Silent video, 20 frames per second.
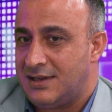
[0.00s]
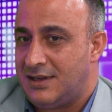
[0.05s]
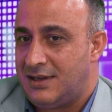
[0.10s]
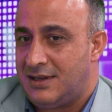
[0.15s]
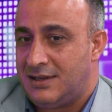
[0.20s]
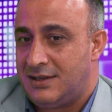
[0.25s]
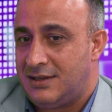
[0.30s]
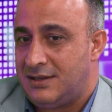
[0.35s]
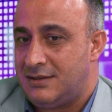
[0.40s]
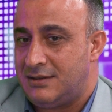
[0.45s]

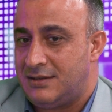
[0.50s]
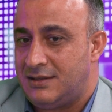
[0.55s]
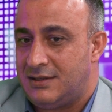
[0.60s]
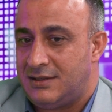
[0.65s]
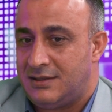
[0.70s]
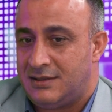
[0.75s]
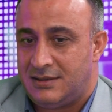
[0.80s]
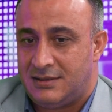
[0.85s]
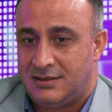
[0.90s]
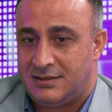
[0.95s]

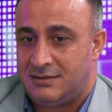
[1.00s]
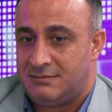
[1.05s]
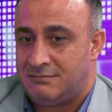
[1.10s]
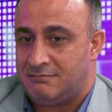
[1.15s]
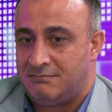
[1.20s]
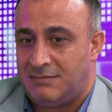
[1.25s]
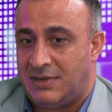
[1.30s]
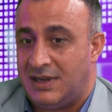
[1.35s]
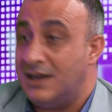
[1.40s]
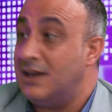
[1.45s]
a
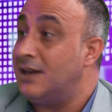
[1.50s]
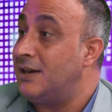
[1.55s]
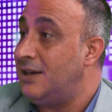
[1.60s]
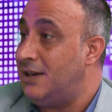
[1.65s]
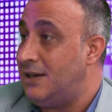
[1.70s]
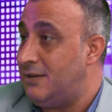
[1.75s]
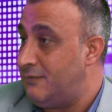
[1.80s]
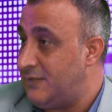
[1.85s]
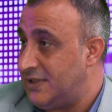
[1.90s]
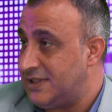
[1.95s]
real
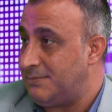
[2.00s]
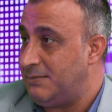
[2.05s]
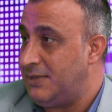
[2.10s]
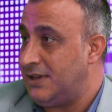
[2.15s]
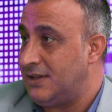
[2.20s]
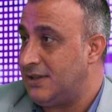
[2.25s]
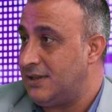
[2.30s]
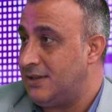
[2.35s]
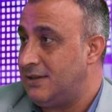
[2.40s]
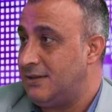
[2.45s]

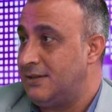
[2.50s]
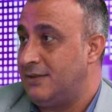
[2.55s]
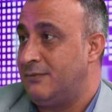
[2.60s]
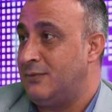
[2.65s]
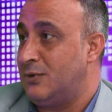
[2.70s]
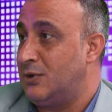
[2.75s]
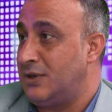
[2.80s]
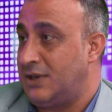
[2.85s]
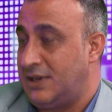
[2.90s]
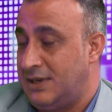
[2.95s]
investment
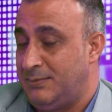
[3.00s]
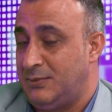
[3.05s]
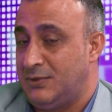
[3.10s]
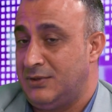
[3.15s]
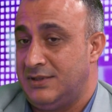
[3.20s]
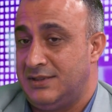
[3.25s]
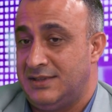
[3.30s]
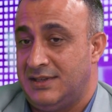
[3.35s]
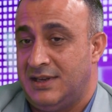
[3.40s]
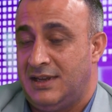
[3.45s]
for
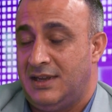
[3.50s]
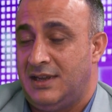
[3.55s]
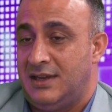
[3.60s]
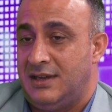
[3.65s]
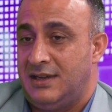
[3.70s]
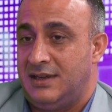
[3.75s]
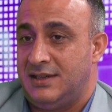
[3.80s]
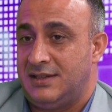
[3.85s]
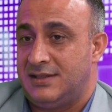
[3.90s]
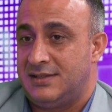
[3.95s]
cryptos.
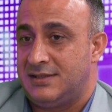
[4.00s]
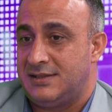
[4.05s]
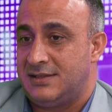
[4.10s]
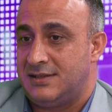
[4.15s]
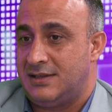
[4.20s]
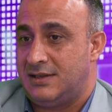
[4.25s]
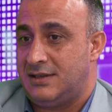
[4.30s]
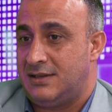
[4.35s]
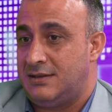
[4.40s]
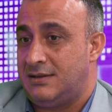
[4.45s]
It's
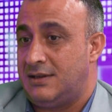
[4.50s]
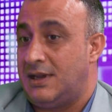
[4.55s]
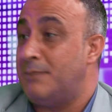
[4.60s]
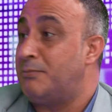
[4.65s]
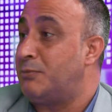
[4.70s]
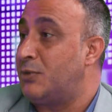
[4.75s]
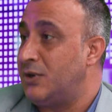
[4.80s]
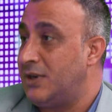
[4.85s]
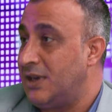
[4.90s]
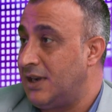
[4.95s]
a
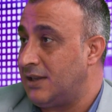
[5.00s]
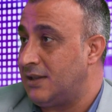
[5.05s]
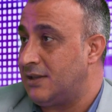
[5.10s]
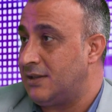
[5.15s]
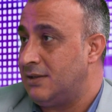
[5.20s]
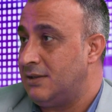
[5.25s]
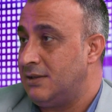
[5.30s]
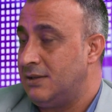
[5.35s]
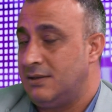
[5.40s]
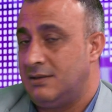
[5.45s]

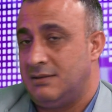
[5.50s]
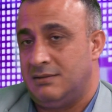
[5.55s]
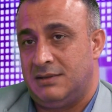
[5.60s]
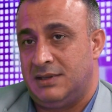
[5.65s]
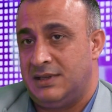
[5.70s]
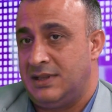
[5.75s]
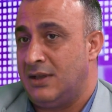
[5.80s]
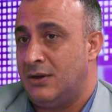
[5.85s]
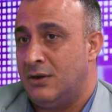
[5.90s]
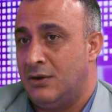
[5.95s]
product.
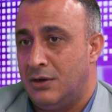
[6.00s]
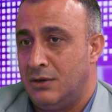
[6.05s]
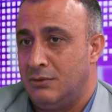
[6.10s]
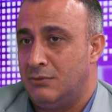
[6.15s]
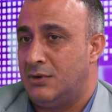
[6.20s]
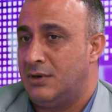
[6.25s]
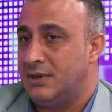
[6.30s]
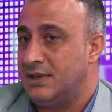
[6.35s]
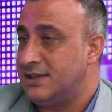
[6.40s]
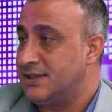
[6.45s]
The whole
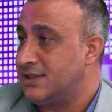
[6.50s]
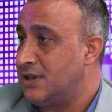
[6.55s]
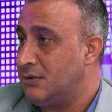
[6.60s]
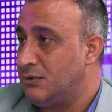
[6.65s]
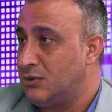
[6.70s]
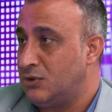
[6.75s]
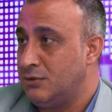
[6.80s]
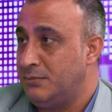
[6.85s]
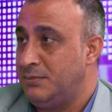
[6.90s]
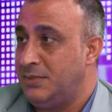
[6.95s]
world is
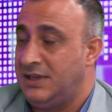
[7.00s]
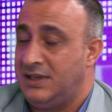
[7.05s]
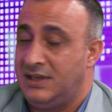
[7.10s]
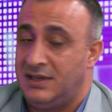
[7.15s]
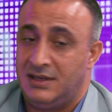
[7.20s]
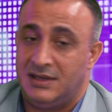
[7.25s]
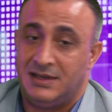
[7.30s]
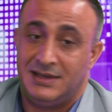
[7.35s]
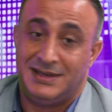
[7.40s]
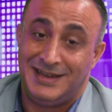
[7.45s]
going to
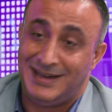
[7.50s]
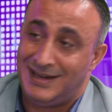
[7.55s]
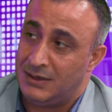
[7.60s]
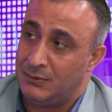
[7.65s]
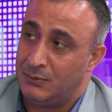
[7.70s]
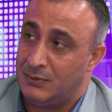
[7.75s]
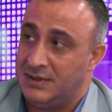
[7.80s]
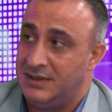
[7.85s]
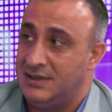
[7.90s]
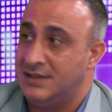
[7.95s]
be dealing
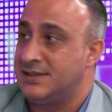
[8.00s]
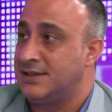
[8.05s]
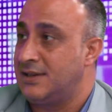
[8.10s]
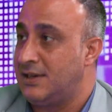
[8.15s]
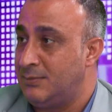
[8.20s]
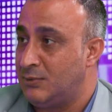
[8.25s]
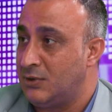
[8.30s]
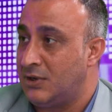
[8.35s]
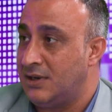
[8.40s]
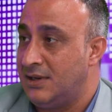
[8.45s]
with these
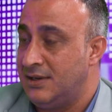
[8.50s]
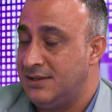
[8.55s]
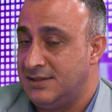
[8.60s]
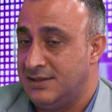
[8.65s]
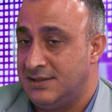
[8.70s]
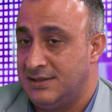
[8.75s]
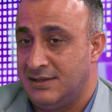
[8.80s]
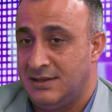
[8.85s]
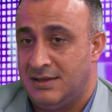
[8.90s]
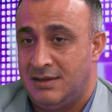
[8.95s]

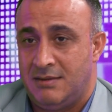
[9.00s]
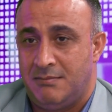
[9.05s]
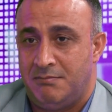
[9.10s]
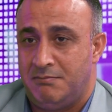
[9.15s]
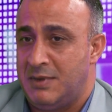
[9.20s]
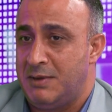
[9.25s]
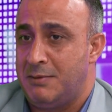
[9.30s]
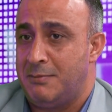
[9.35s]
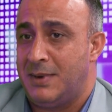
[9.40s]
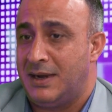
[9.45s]
cryptocurrencies.
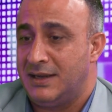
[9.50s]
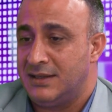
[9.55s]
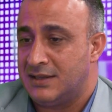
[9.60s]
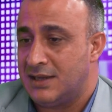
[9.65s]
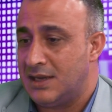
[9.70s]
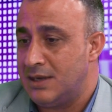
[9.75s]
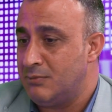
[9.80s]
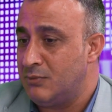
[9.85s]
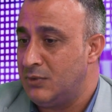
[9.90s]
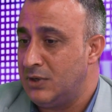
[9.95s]
Maybe by the
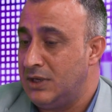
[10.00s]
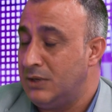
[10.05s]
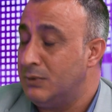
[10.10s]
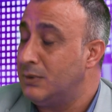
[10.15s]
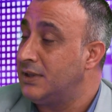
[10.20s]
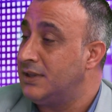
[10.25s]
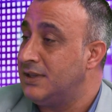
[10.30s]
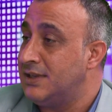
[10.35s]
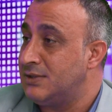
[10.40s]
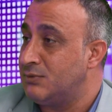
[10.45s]
time we
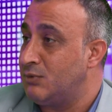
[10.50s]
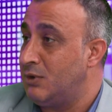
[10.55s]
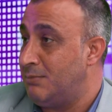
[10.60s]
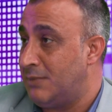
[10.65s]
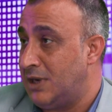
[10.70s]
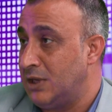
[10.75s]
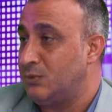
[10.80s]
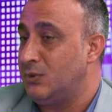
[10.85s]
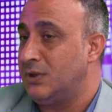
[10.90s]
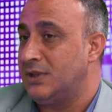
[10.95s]

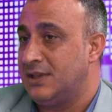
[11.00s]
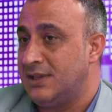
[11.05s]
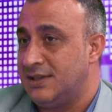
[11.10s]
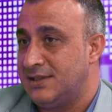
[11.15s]
might witness